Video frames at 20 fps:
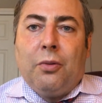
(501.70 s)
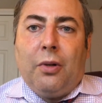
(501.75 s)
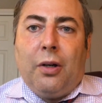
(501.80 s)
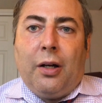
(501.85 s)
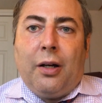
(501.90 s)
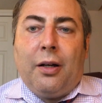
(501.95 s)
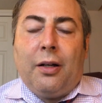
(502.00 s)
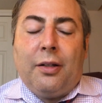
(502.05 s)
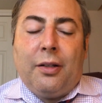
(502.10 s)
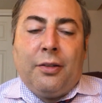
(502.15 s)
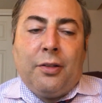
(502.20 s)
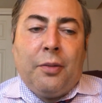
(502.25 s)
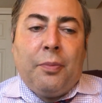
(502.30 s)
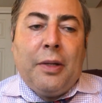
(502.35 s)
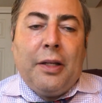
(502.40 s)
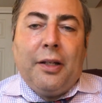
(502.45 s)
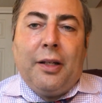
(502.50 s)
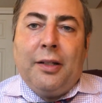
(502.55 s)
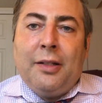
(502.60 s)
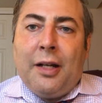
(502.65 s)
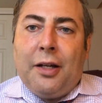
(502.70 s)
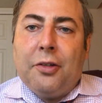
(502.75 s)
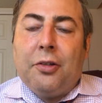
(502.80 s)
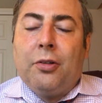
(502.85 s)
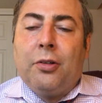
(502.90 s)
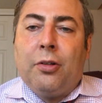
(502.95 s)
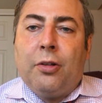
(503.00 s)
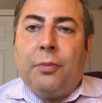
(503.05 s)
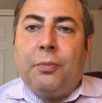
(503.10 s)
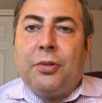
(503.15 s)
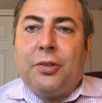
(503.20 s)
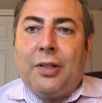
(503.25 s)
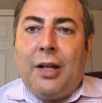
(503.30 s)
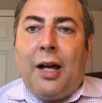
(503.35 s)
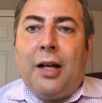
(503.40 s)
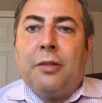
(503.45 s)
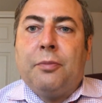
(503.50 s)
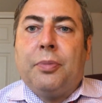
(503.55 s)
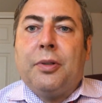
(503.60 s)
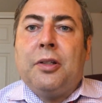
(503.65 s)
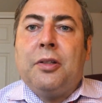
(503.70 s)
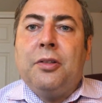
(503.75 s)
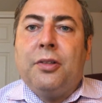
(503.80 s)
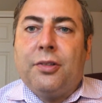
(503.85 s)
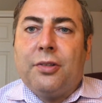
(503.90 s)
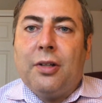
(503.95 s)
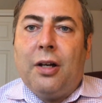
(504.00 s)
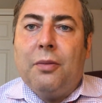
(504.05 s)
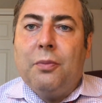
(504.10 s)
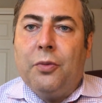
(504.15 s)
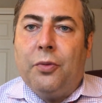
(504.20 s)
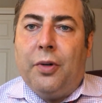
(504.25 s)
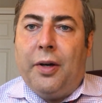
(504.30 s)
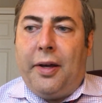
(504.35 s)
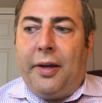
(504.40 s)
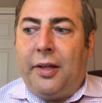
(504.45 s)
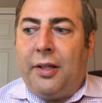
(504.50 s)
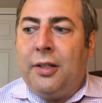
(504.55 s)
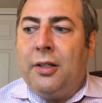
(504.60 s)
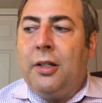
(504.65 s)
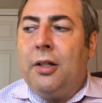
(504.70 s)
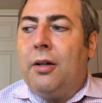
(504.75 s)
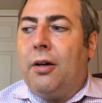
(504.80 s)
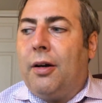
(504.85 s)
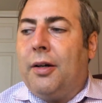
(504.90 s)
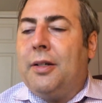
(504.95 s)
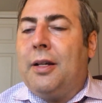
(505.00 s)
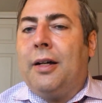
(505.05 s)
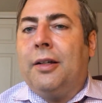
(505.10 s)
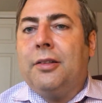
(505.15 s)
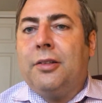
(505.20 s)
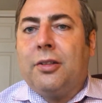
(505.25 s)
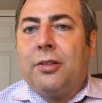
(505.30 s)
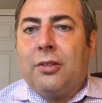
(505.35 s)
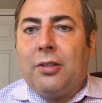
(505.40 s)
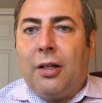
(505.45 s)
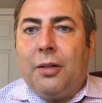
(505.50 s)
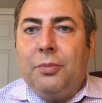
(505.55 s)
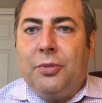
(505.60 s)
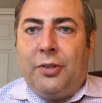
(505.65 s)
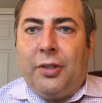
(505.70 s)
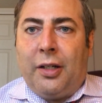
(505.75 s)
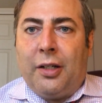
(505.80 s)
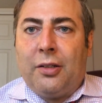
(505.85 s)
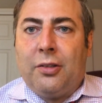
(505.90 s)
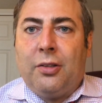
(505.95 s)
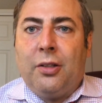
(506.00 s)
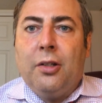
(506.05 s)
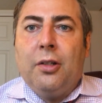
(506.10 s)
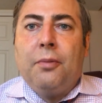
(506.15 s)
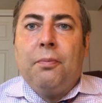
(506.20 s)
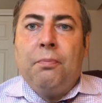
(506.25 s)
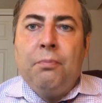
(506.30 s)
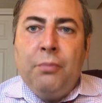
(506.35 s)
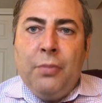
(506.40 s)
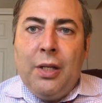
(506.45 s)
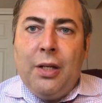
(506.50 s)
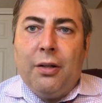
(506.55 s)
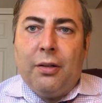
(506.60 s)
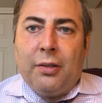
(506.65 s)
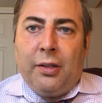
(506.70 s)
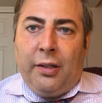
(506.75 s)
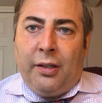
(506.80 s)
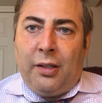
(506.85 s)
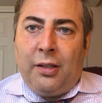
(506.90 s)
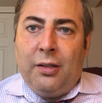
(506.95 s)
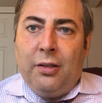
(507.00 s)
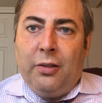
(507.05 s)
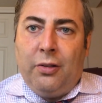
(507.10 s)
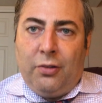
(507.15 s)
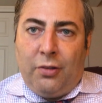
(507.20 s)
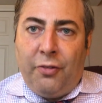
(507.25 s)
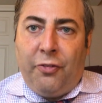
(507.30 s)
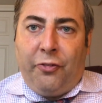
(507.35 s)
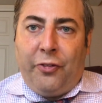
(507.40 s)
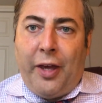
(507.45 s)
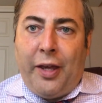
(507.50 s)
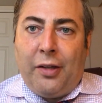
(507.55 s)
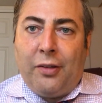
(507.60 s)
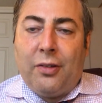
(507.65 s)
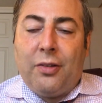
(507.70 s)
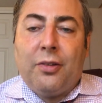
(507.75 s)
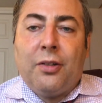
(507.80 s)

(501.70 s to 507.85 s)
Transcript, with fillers: uh, depending on how you learn pshat, but in some way are not subject merely to fate.